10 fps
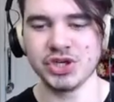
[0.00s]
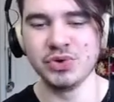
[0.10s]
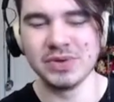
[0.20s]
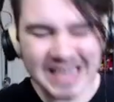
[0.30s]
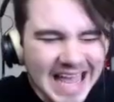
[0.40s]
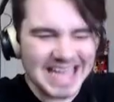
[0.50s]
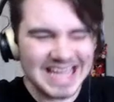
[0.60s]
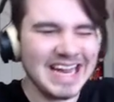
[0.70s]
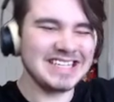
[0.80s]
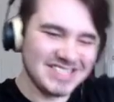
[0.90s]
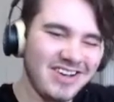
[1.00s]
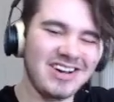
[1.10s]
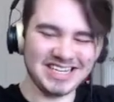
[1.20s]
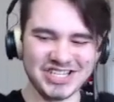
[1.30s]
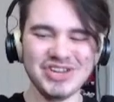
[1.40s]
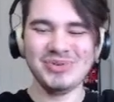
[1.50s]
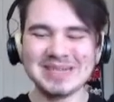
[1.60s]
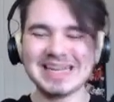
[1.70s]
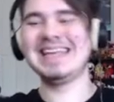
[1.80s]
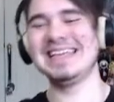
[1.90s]
late. I saw it too
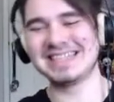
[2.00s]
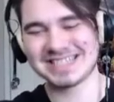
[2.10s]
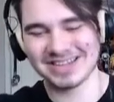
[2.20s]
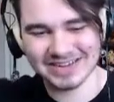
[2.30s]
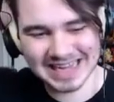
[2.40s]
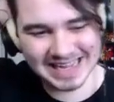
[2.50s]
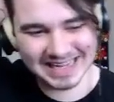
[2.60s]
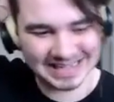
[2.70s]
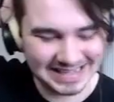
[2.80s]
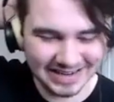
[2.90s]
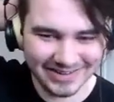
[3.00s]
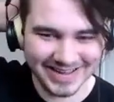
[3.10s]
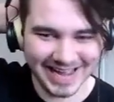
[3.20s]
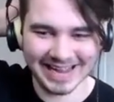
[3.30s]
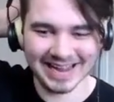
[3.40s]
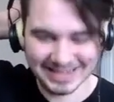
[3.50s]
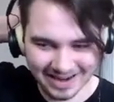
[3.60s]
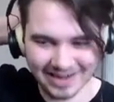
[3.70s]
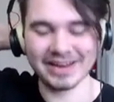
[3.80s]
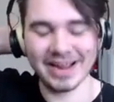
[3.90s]
late. Okay, okay, I
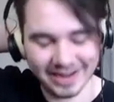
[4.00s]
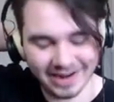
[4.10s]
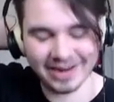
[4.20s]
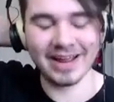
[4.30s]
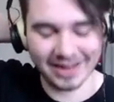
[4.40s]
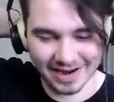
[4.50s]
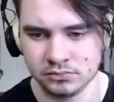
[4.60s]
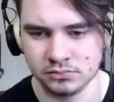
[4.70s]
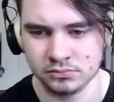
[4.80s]
got it, I got it, I got it.